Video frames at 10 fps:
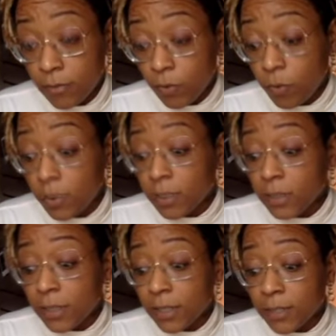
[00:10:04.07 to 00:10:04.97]
Or what
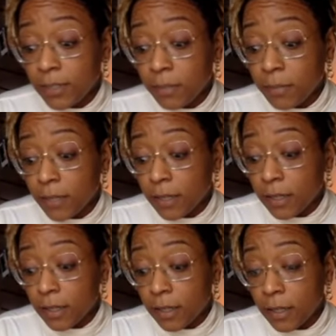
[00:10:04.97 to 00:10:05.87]
does that
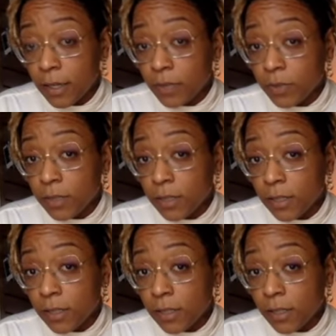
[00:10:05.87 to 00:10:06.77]
something actually
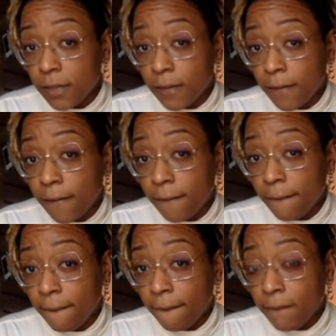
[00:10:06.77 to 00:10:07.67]
look like?
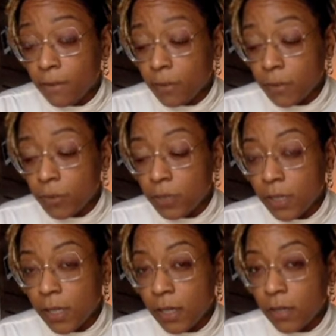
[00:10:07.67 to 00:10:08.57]
It's almost
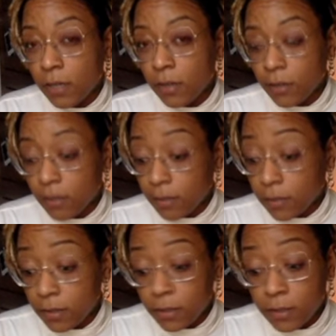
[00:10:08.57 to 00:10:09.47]
like a,
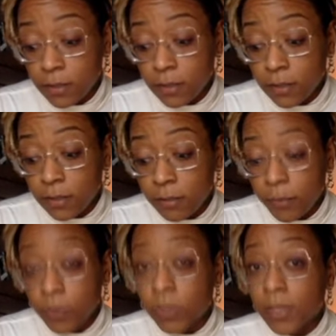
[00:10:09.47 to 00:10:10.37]
it's
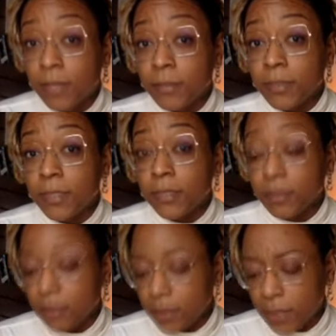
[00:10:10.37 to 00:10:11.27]
borderline
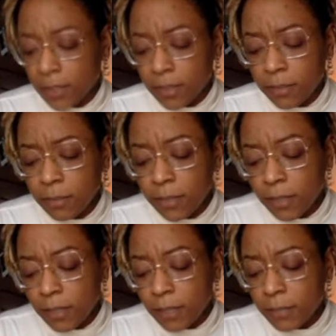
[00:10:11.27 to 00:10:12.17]
obsession. It's like
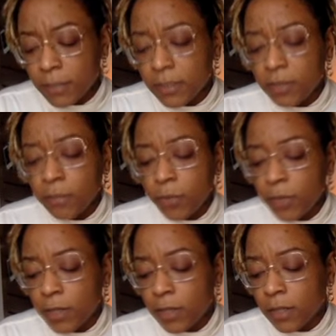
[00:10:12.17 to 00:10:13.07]
something that I'm
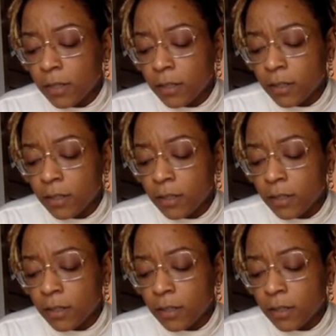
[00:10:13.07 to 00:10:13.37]
disappointed in.